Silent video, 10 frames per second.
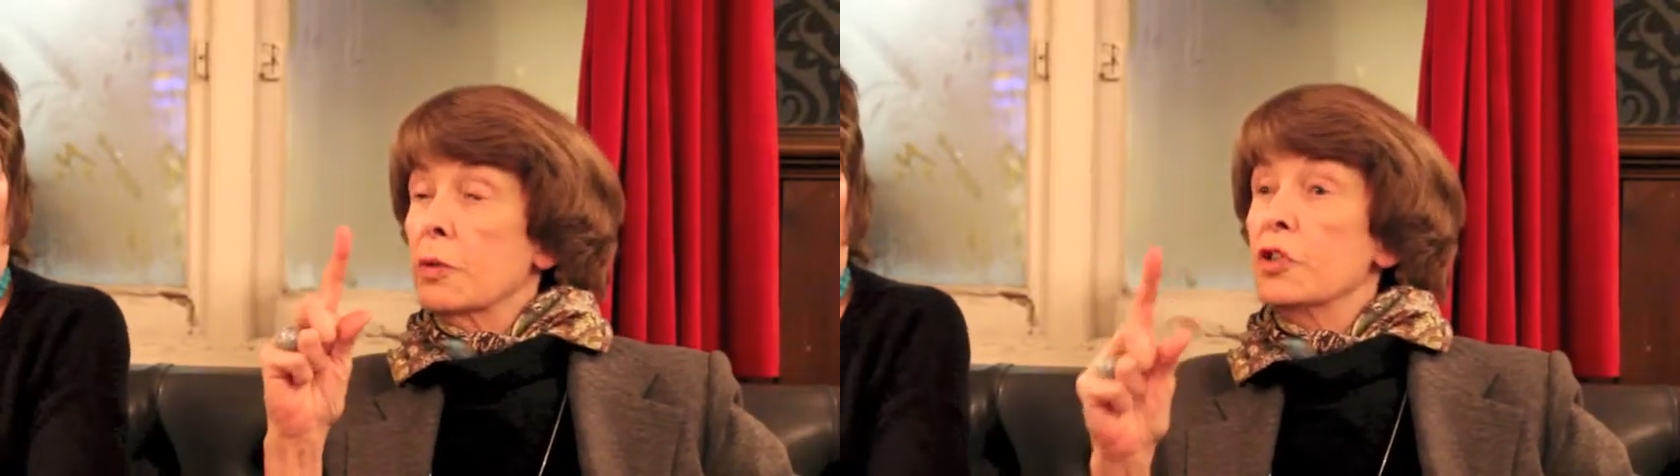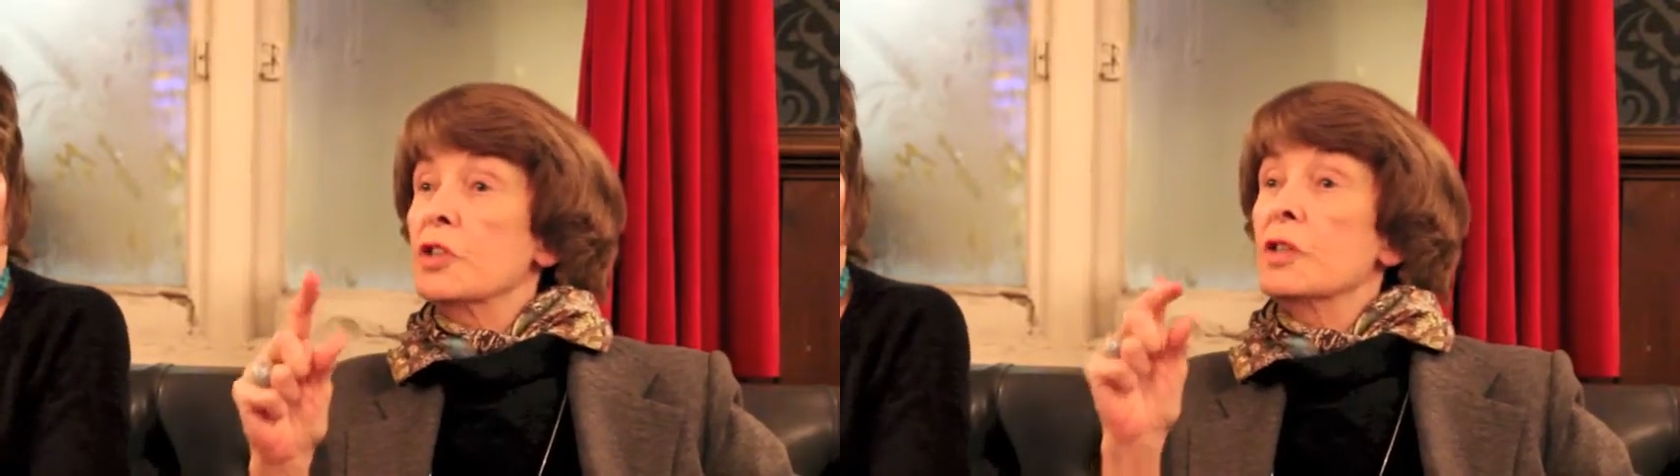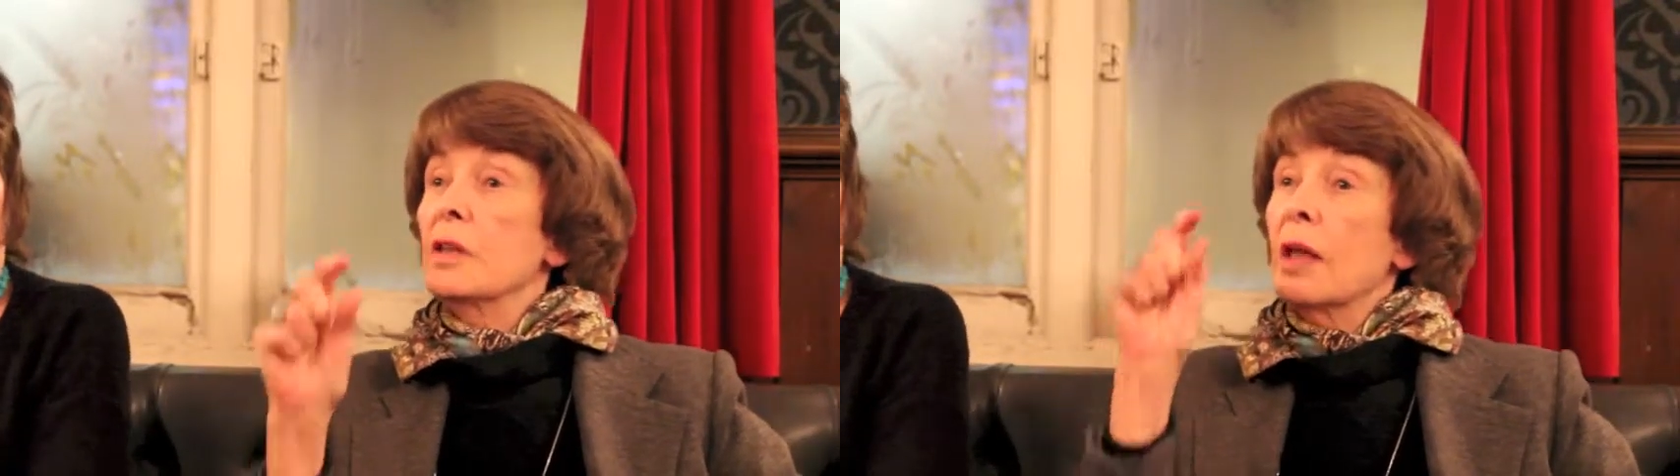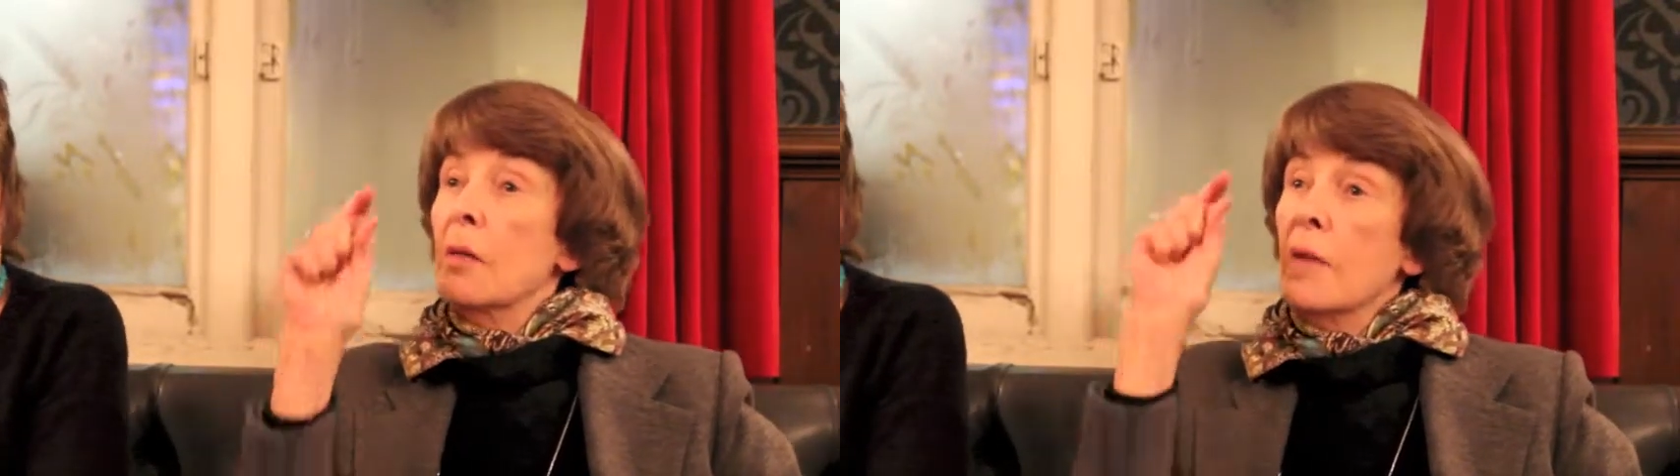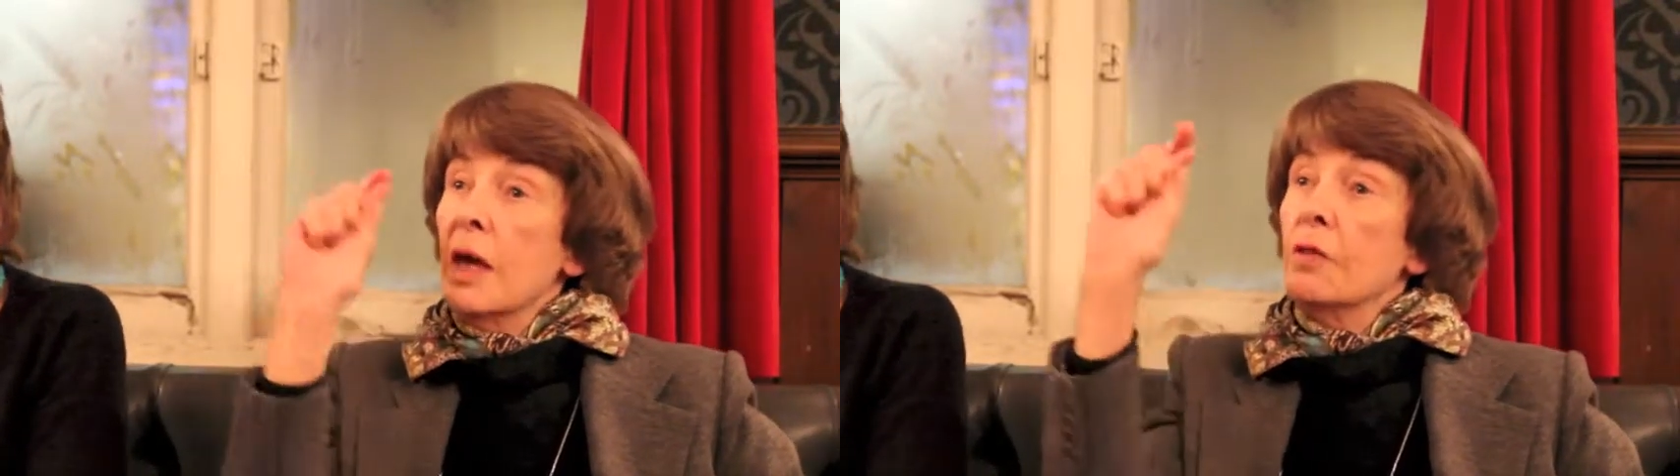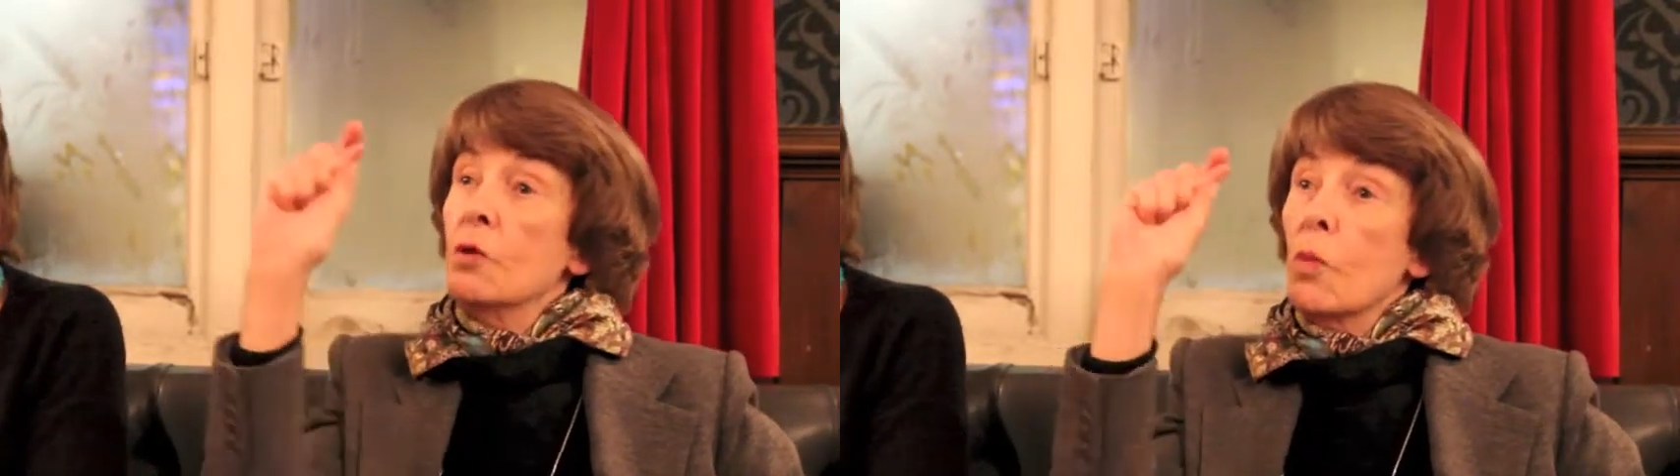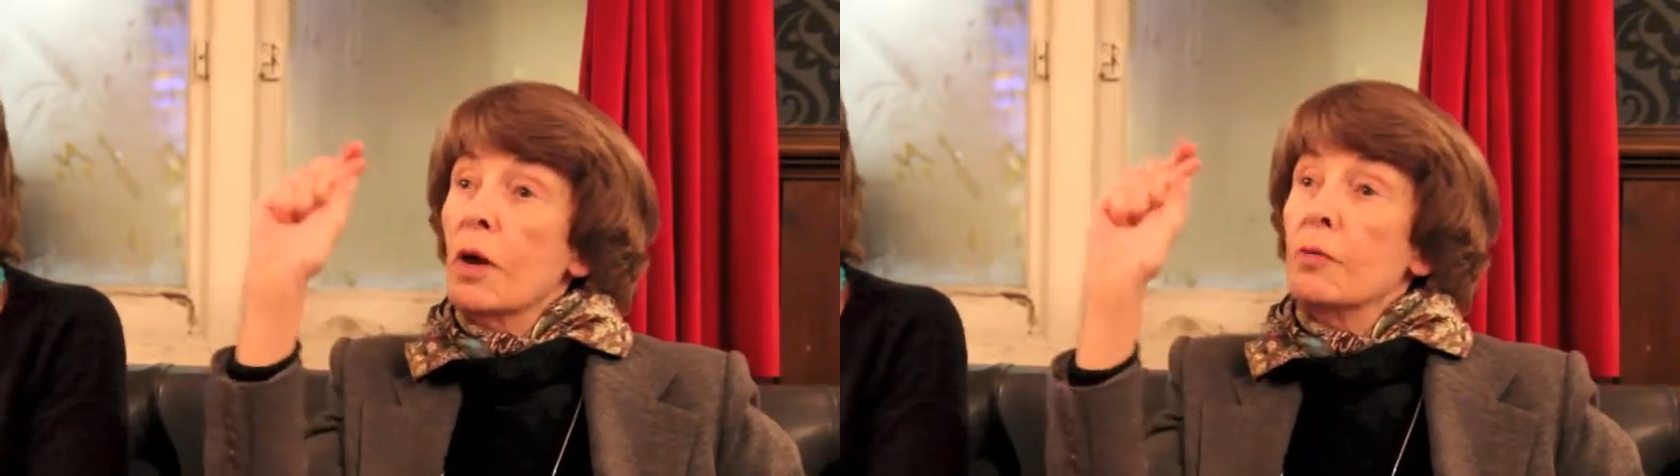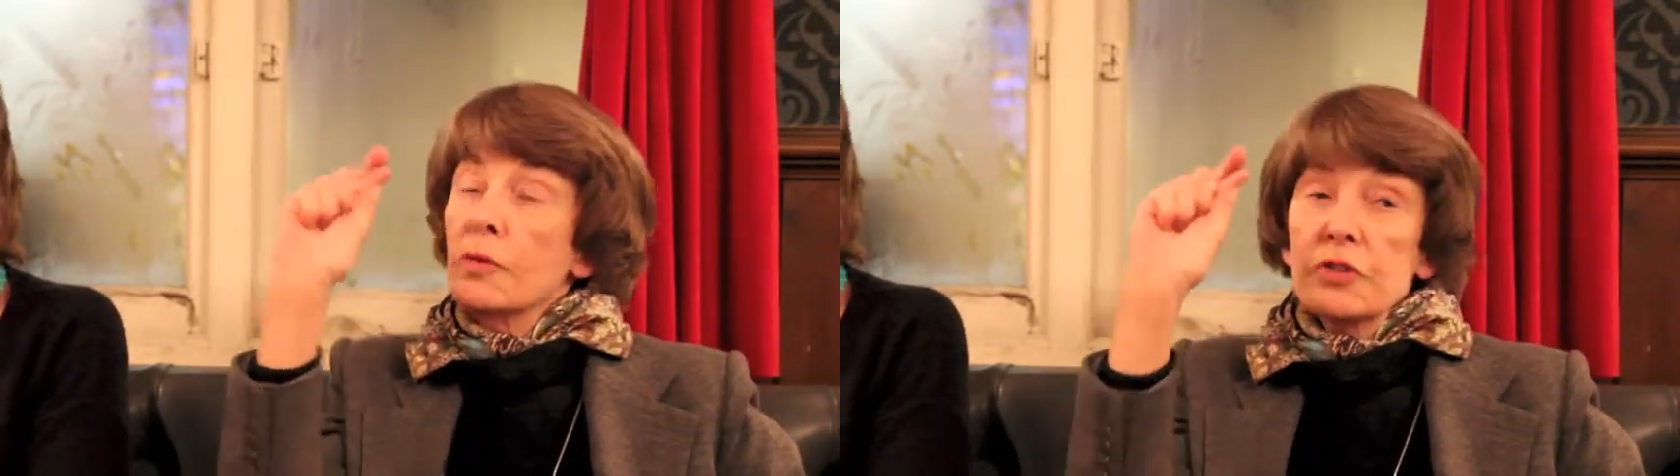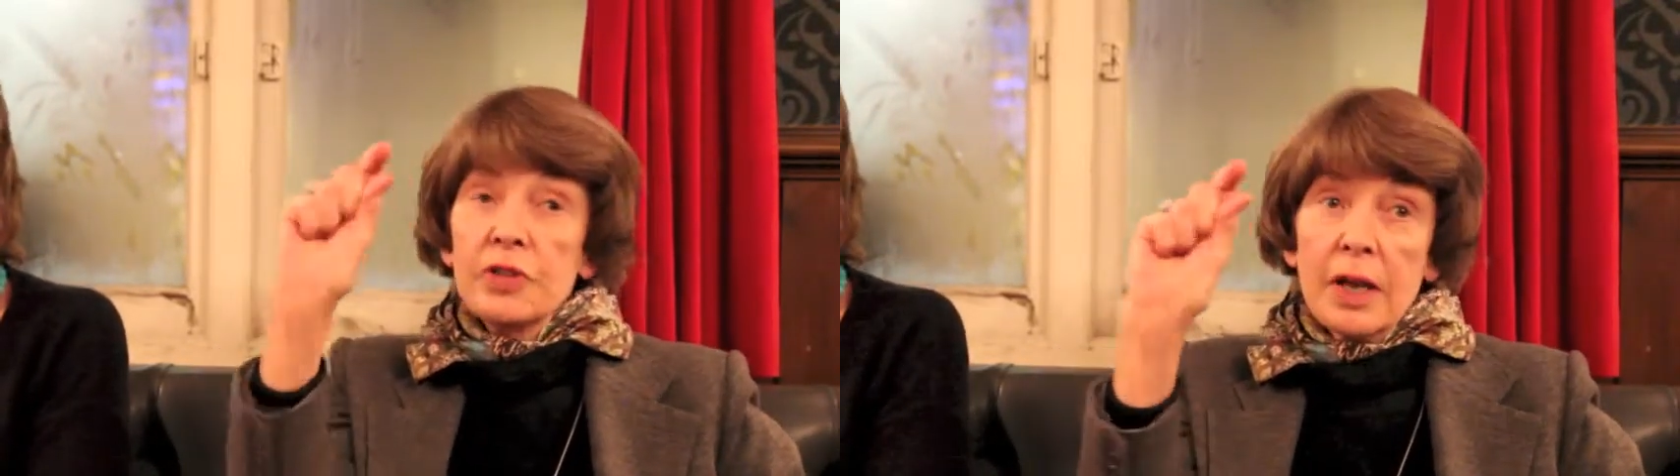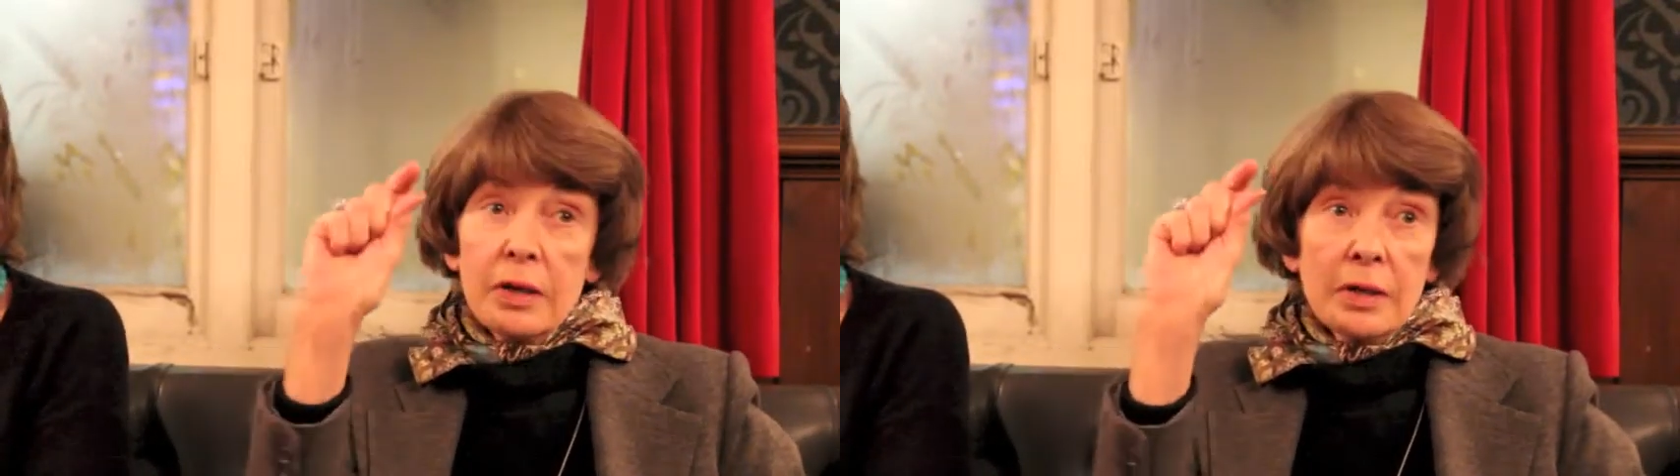which is that they made the
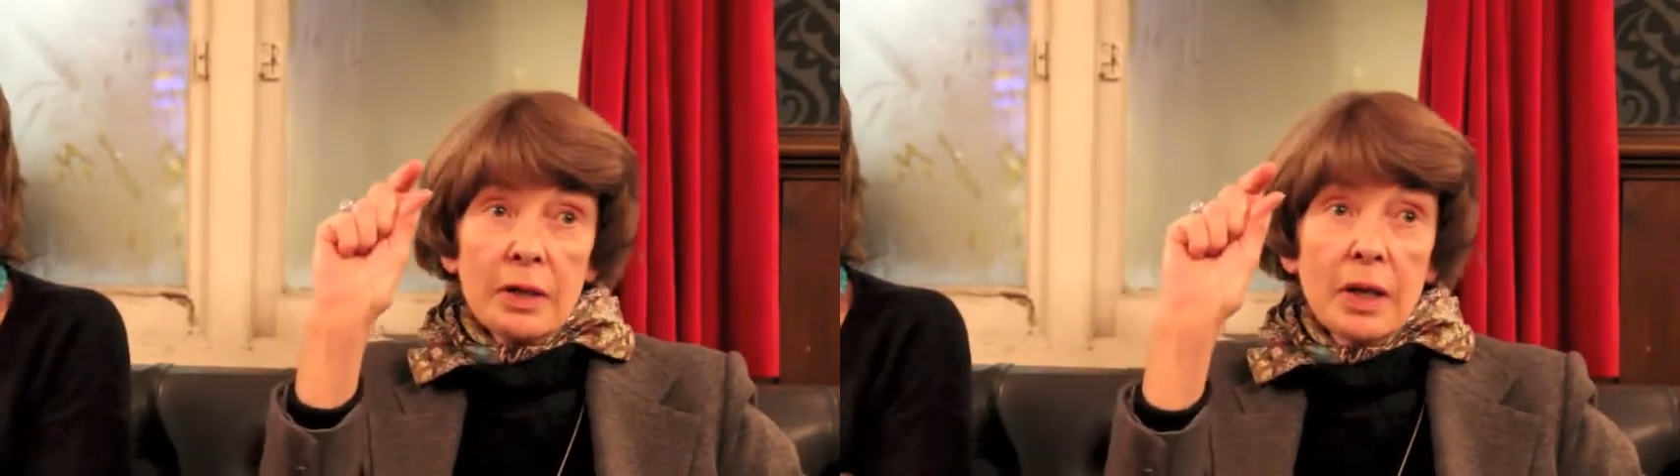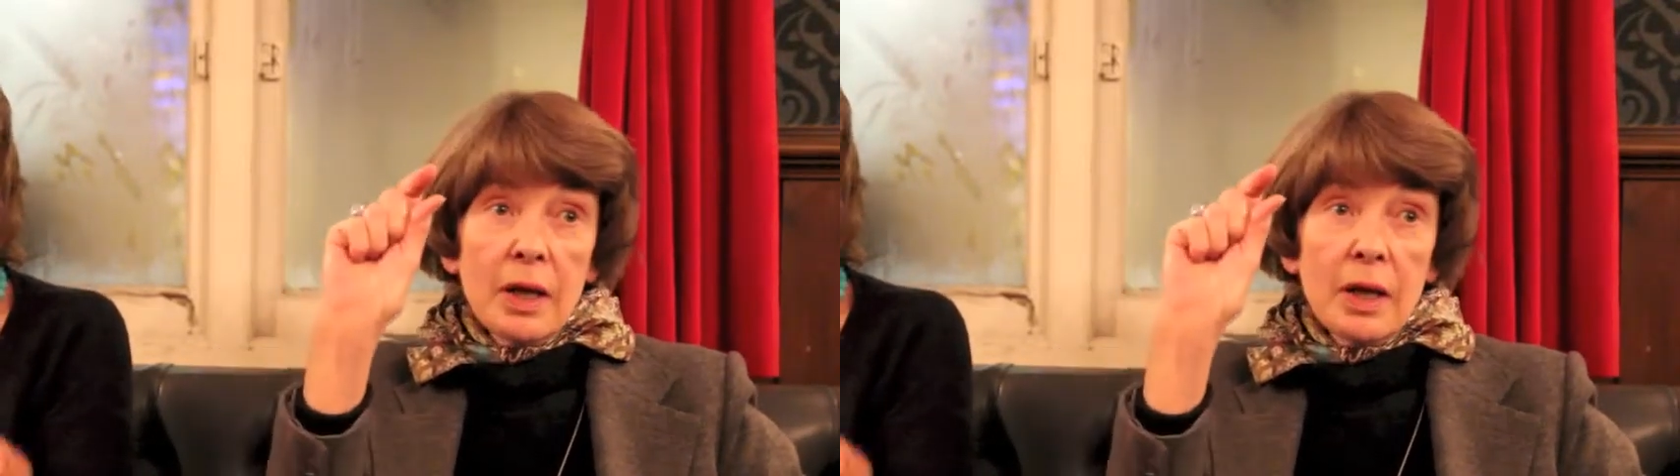1%